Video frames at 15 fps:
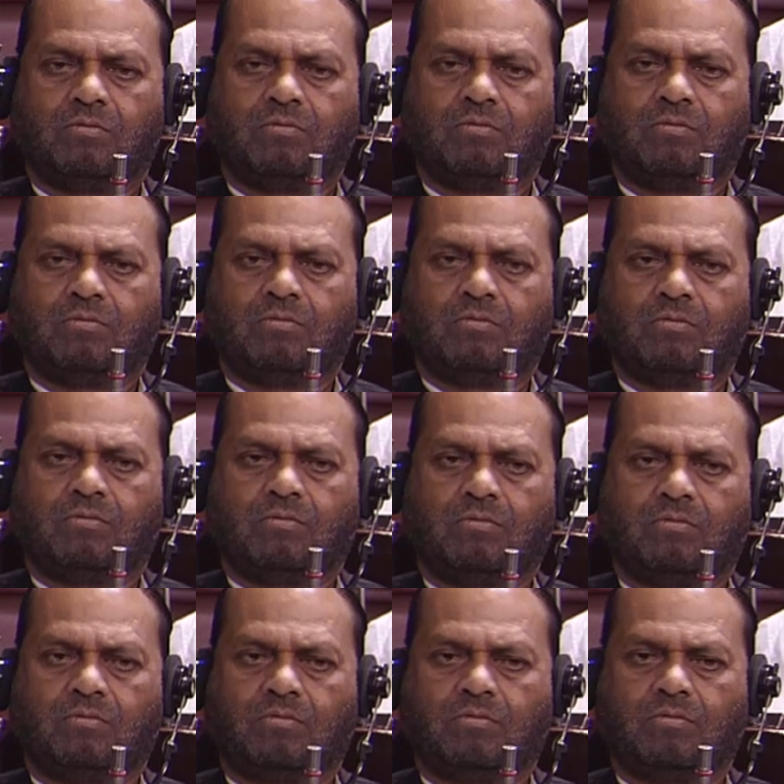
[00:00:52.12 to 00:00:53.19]

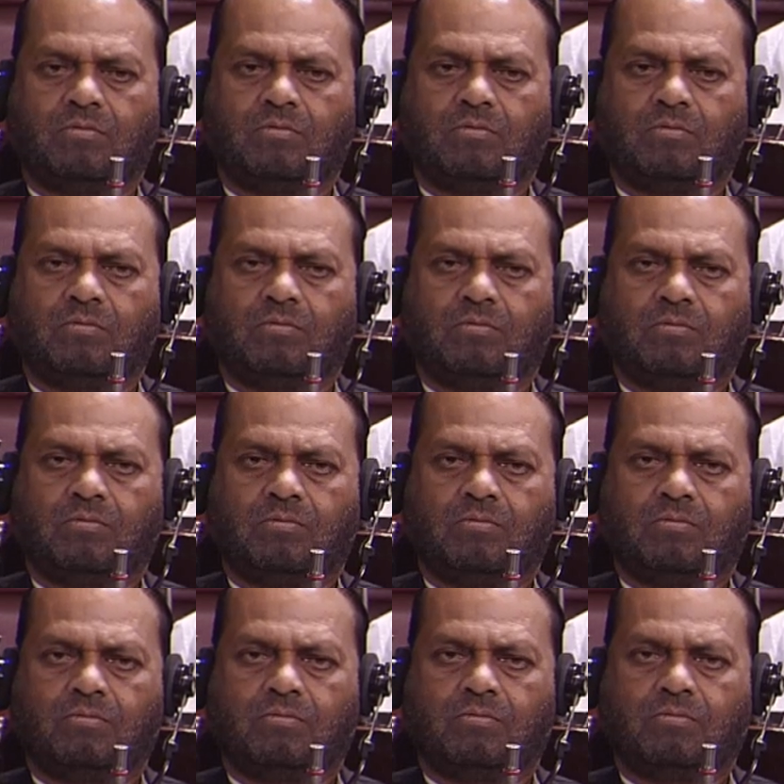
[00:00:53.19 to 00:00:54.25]

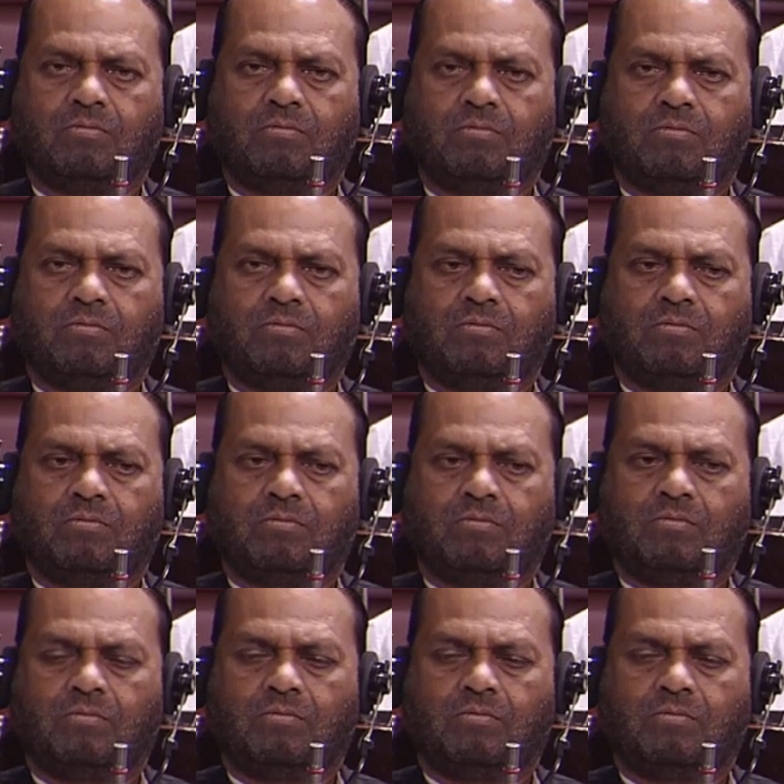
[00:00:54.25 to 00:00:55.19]
No words are spoken by the person on screen.